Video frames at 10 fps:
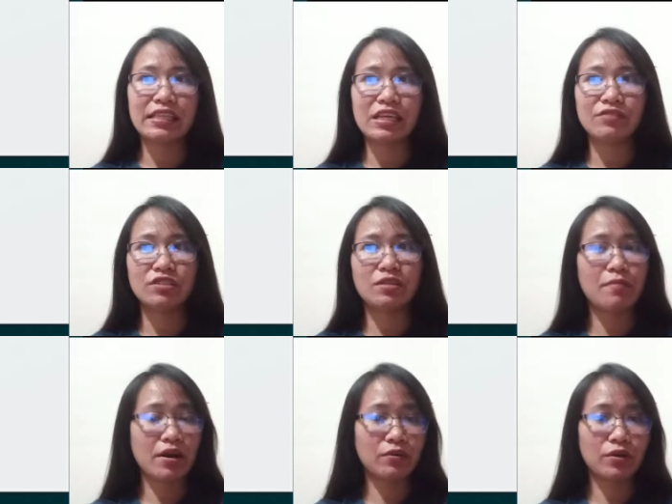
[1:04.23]
leaves the
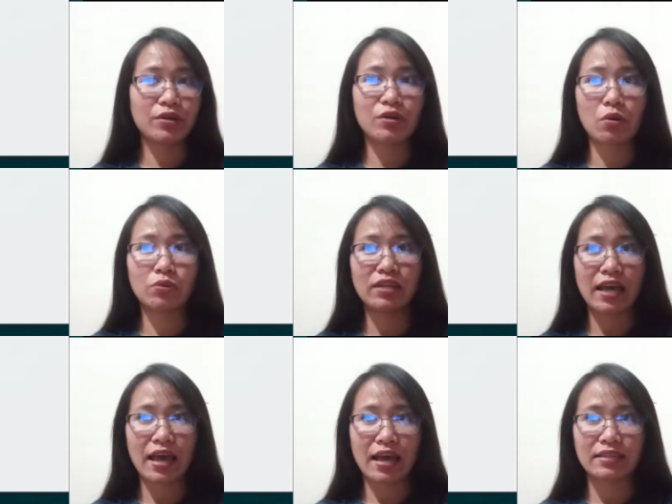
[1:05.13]
mirror known
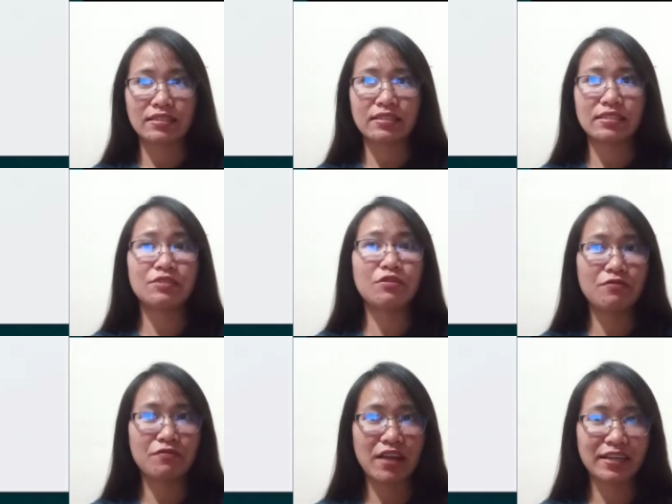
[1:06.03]
as the
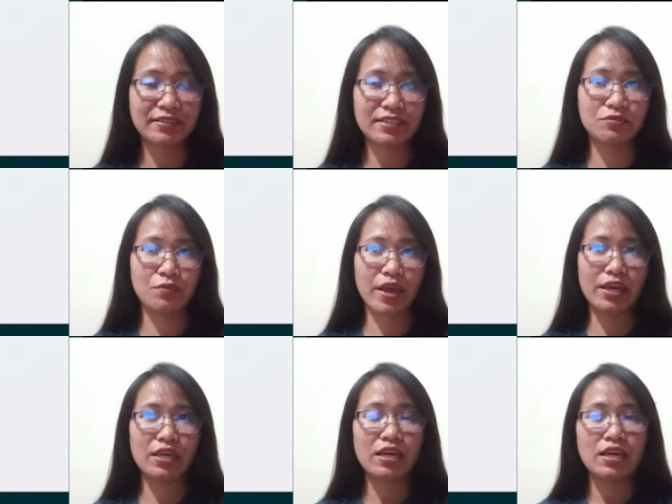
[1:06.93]
reflected
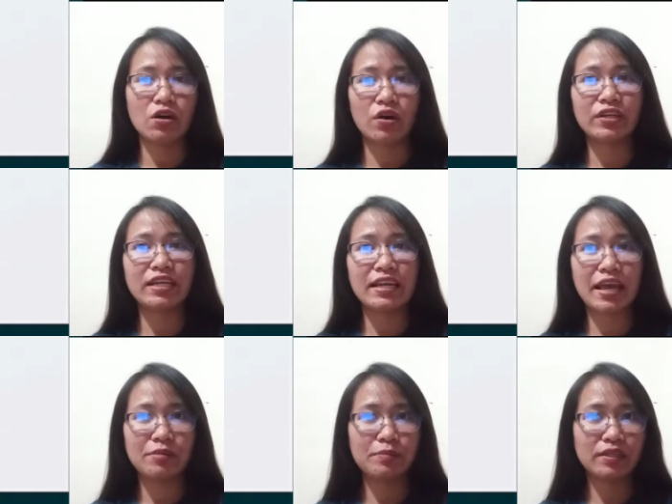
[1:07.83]
ray or the
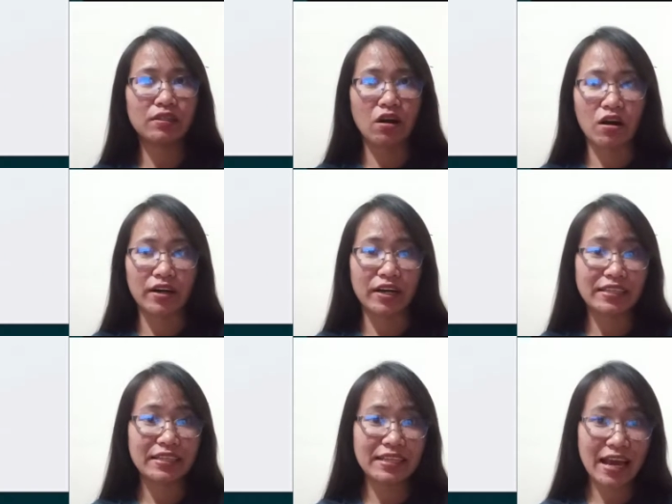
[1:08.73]
labeled R
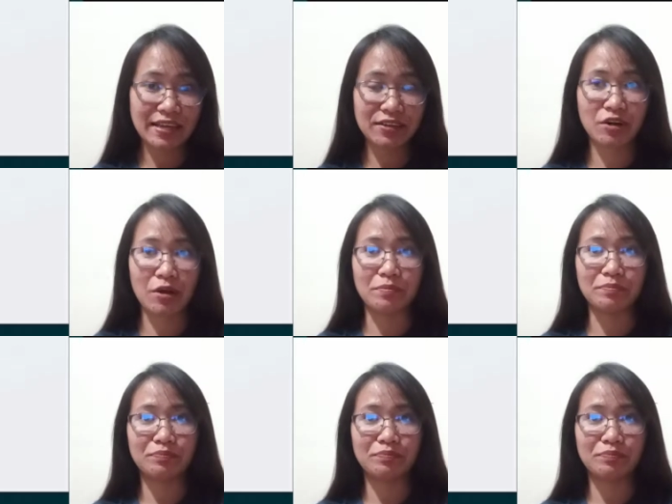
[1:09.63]
in the diagram.